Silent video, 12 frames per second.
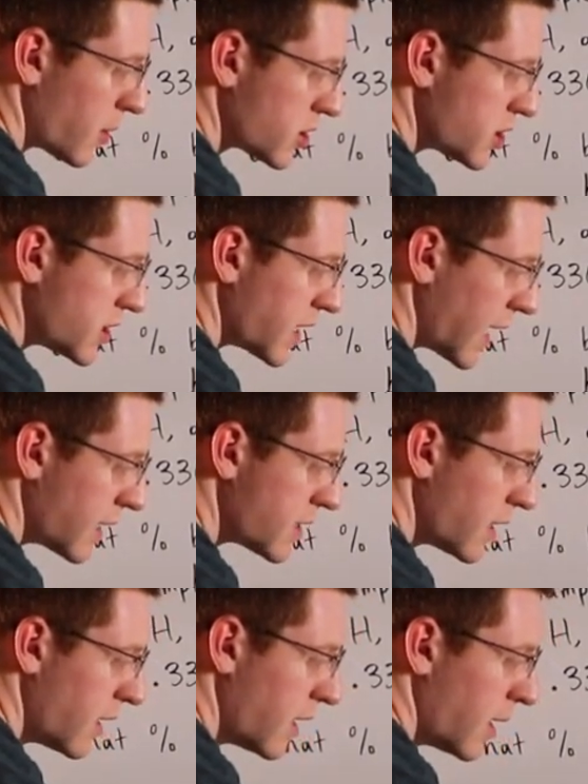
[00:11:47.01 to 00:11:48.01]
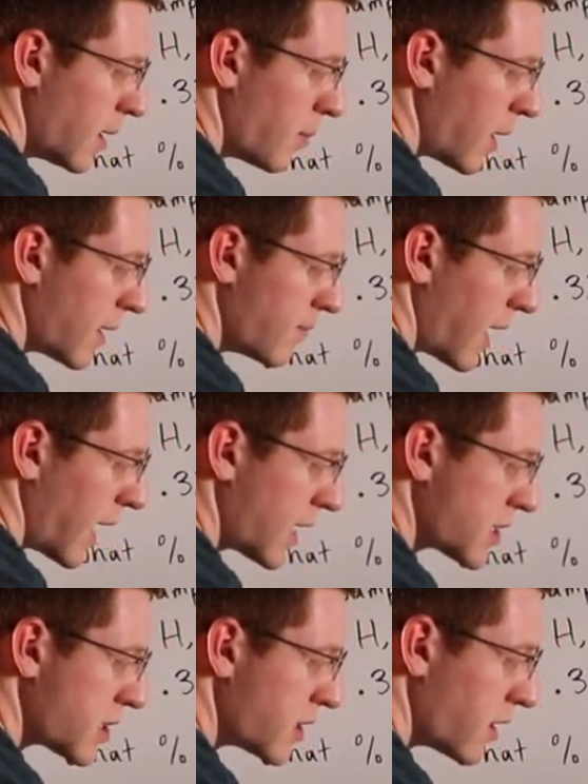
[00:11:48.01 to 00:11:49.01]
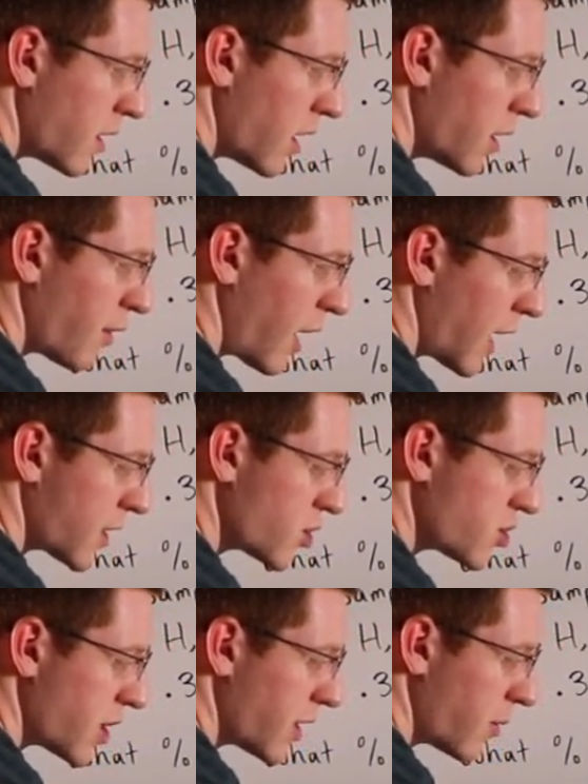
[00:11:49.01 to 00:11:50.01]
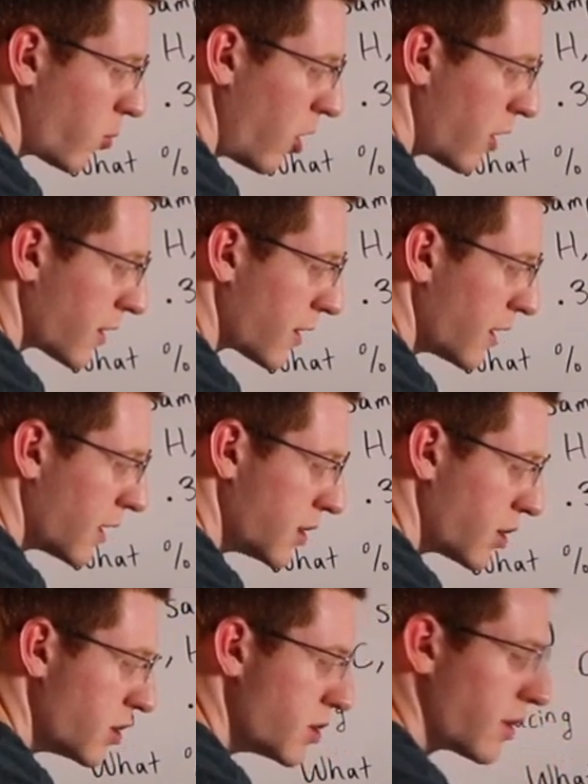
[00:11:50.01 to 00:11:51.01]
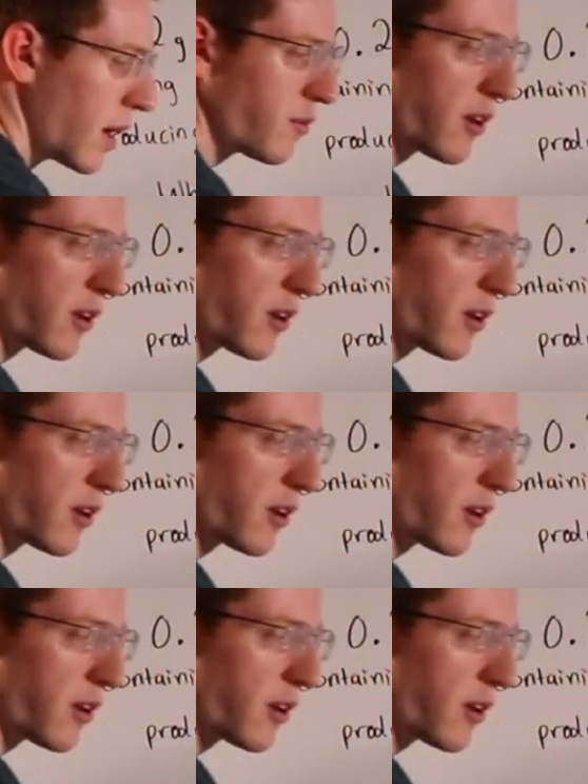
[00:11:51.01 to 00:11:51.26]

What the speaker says: percent by mass of hydrogen in water. You can do that